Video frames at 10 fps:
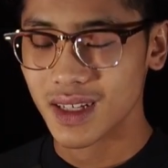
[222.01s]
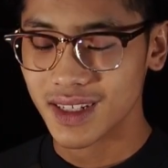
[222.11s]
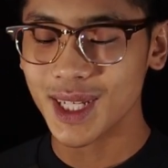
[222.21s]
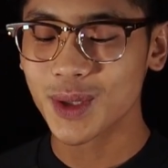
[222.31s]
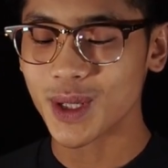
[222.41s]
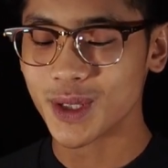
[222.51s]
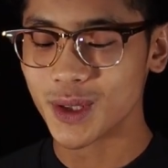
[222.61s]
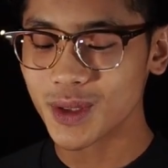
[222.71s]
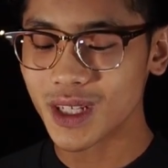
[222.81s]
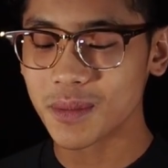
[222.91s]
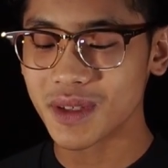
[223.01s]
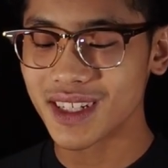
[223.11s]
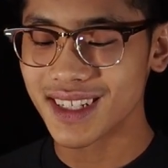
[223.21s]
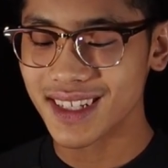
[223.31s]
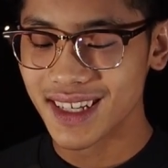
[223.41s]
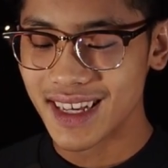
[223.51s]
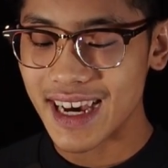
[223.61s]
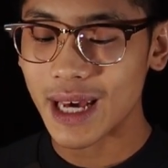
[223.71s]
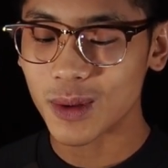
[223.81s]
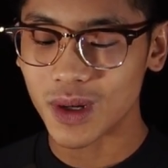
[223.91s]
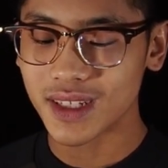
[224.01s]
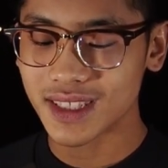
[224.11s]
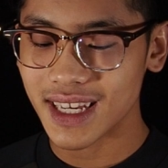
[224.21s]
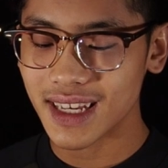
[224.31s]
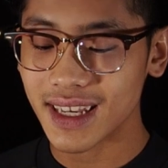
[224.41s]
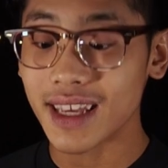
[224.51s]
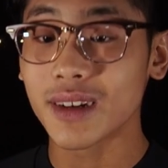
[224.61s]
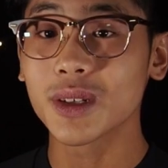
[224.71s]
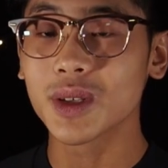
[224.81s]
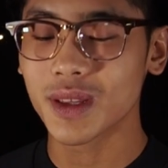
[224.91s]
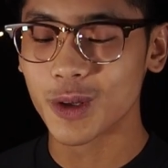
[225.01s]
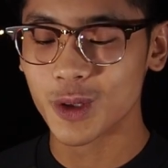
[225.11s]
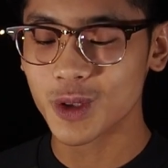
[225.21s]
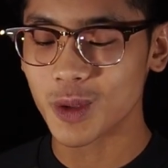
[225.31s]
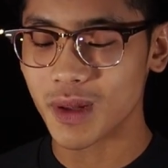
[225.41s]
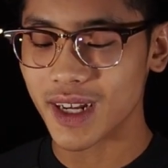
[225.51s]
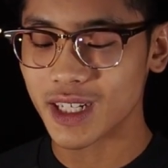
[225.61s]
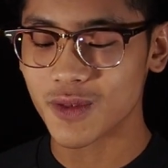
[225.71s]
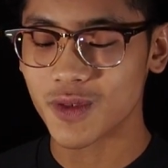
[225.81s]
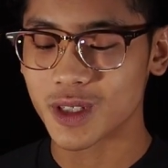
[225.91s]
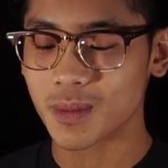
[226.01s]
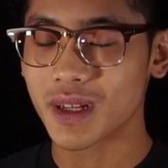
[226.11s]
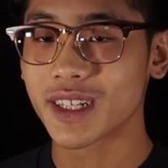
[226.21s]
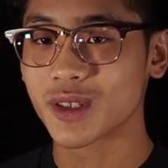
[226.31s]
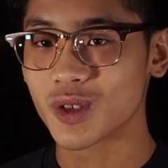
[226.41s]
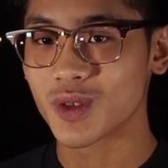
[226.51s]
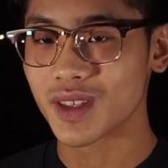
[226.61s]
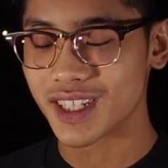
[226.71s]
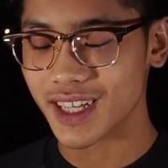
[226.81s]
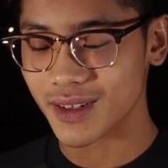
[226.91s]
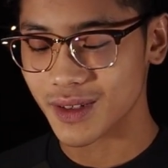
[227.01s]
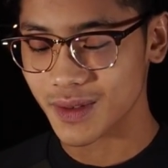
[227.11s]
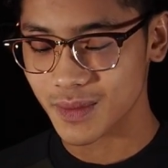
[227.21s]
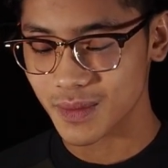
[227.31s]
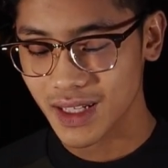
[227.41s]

Detroit Juice Company, Adirondack, and all you other juice suppliers for supplying juice for the channel.